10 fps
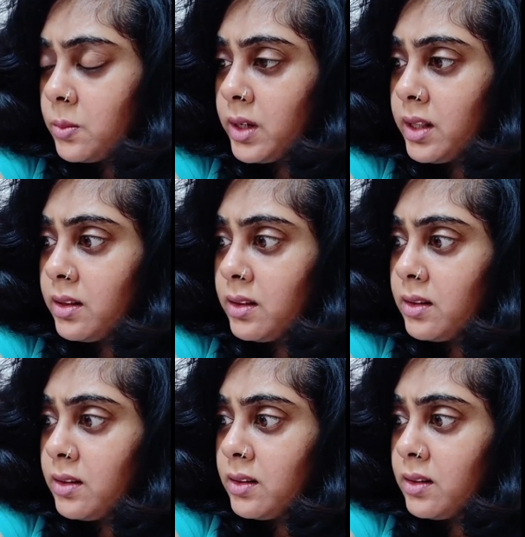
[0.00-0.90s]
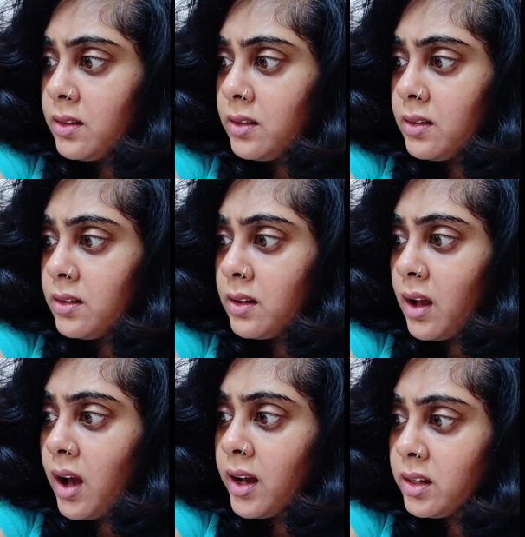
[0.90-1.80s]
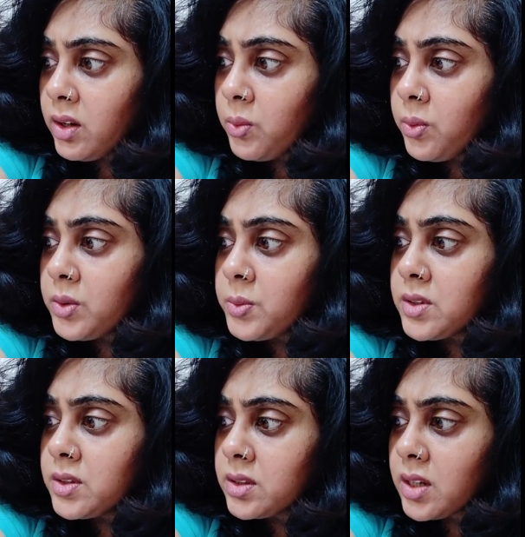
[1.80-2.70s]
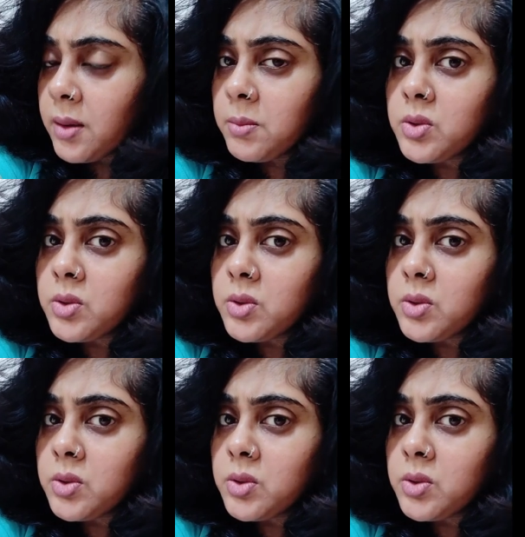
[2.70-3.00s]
Well, I knew it was time